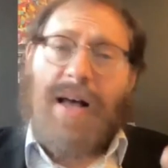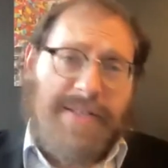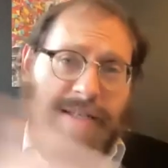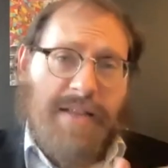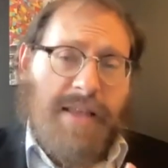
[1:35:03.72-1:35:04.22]
I'll
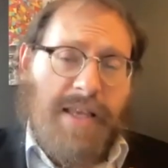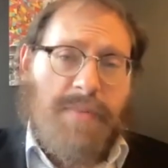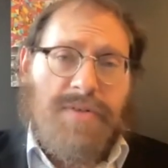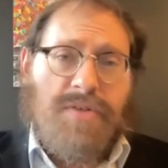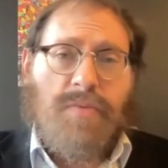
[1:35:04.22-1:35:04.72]
send out the
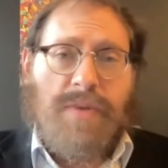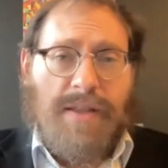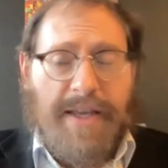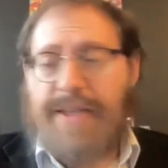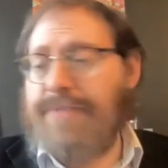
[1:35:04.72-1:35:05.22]
email soon with the
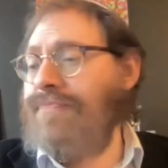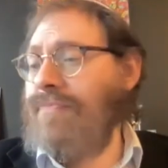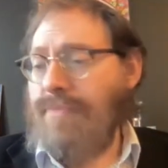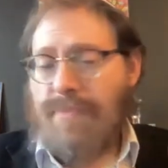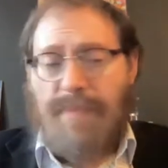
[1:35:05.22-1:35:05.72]
link
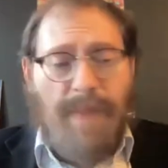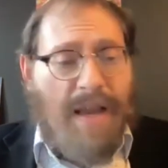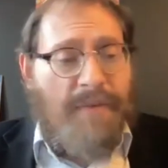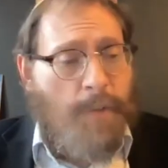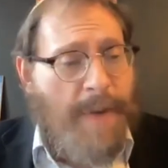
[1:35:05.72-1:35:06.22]

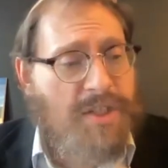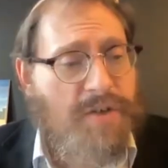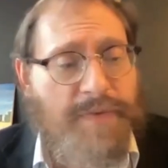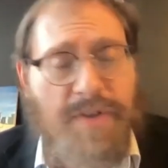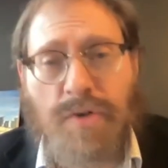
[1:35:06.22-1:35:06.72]

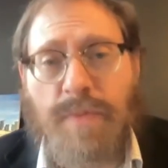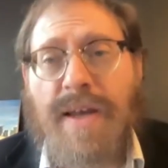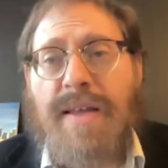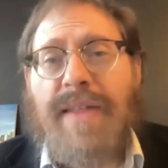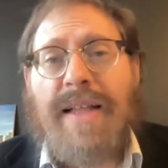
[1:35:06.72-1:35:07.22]
information for Zoom.
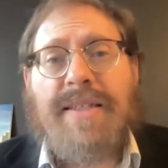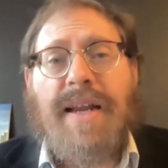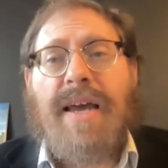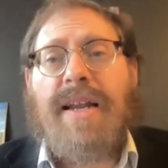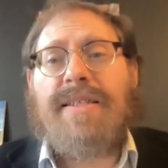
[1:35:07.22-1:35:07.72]
That's
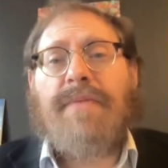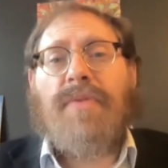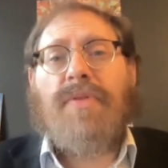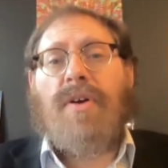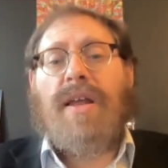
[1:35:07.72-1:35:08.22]
tonight at
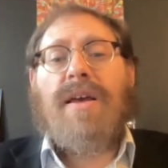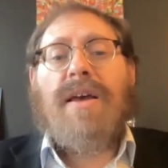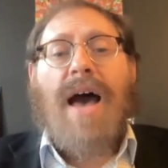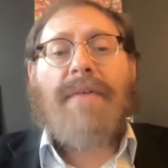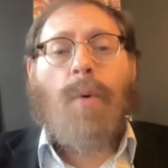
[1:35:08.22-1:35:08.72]
7:30.
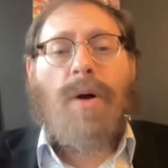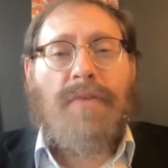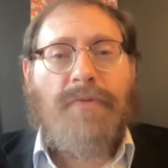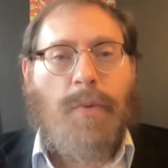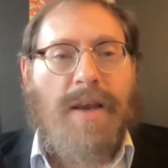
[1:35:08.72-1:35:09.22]
Have a
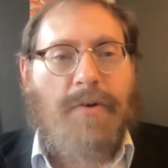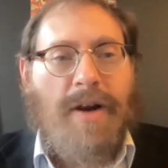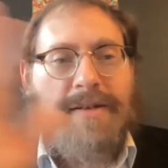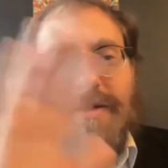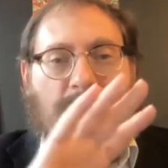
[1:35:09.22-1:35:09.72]
wonderful week.
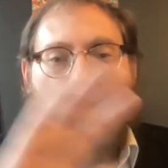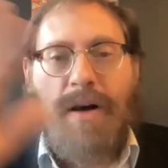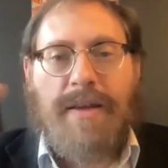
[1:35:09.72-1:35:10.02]
Great to see you all.